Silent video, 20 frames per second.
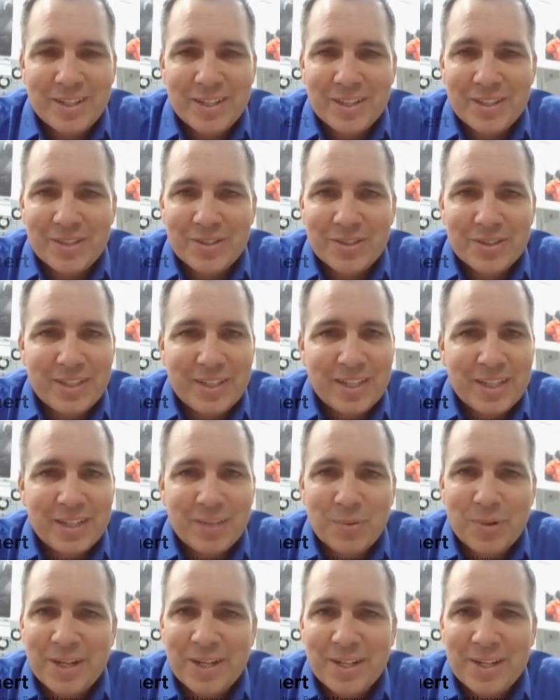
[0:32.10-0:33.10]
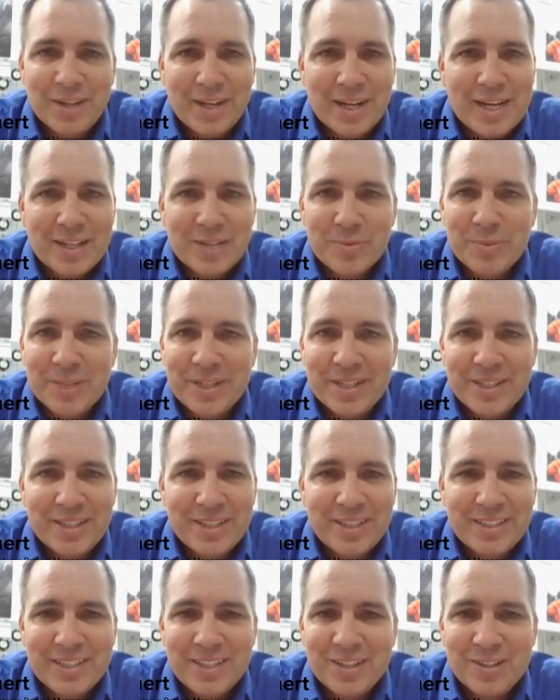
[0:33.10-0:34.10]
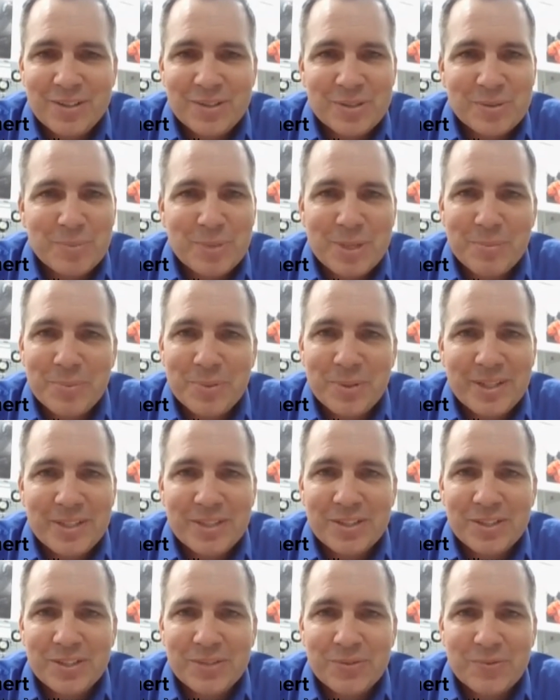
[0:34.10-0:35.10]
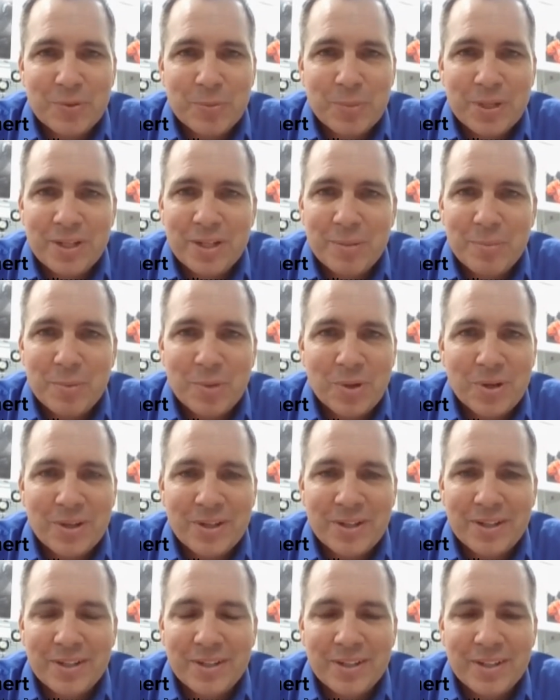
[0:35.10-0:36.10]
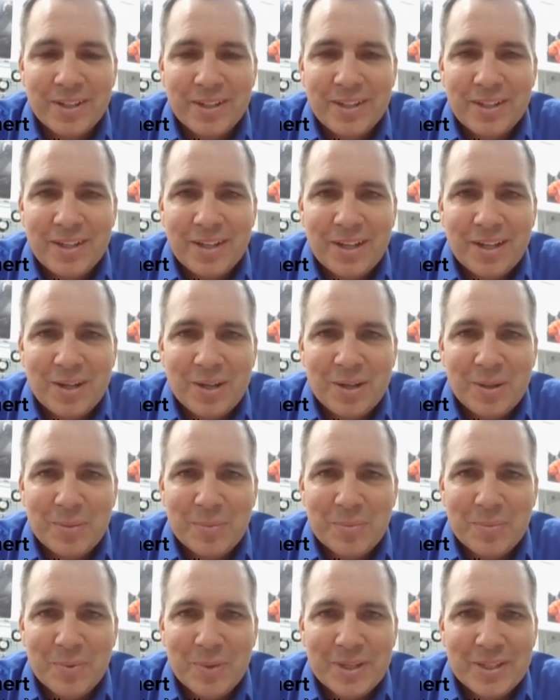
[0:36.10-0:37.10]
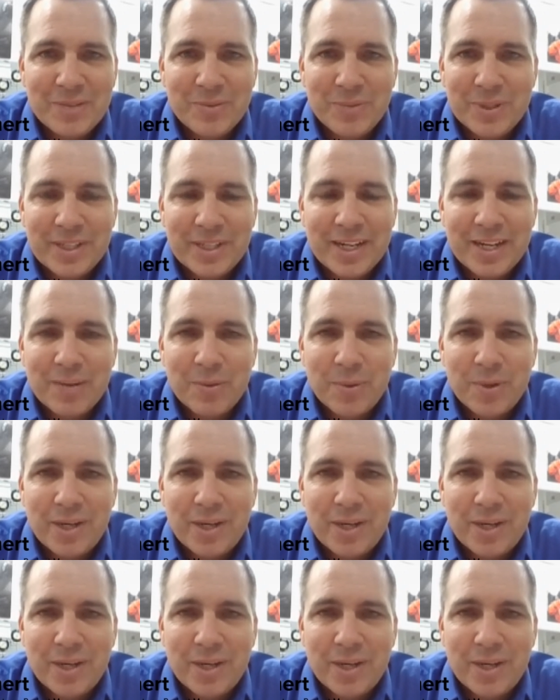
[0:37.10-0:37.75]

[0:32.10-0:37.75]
is getting ready, last minute details and preparations for Monday morning, and um, we we can't